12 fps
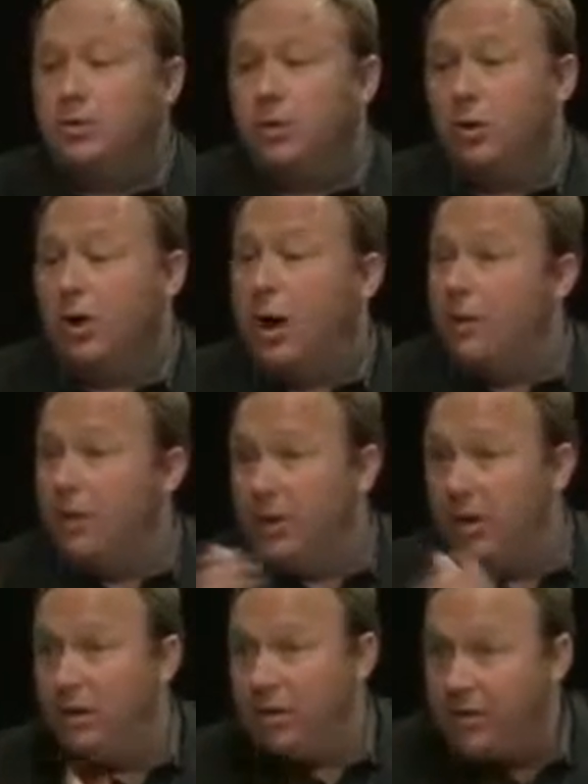Stuart, I want
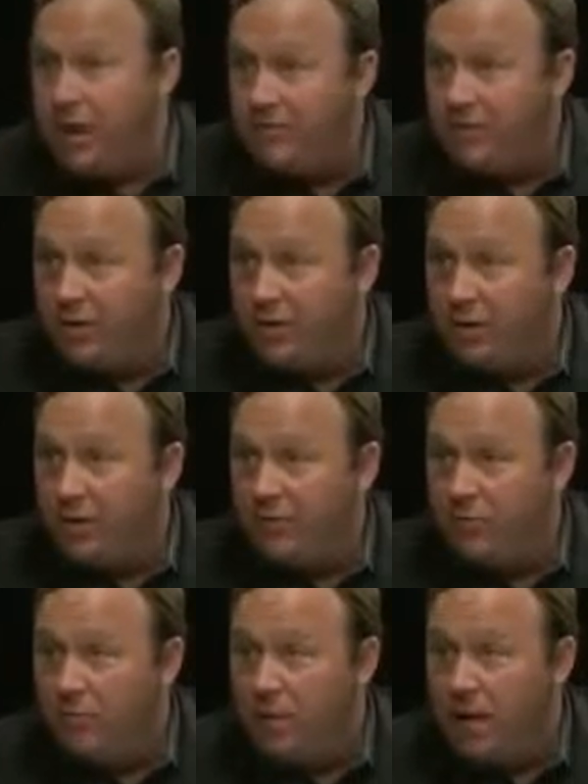to get your guests in here in a
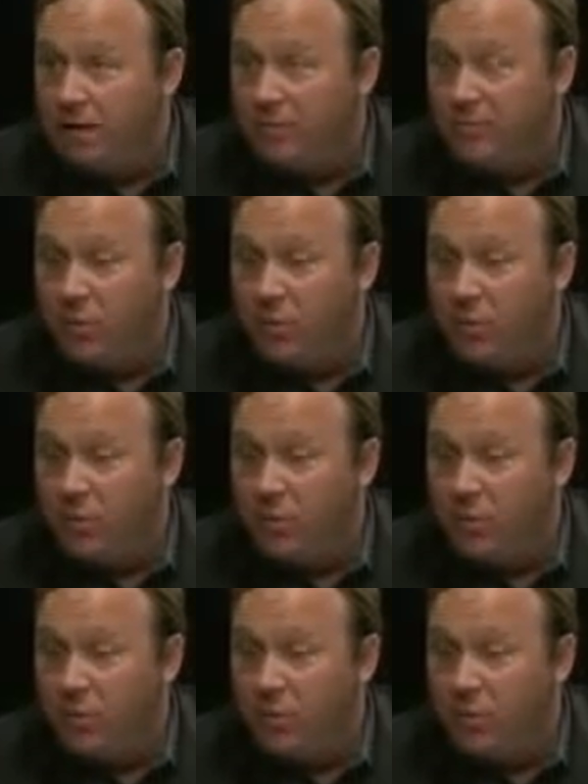few minutes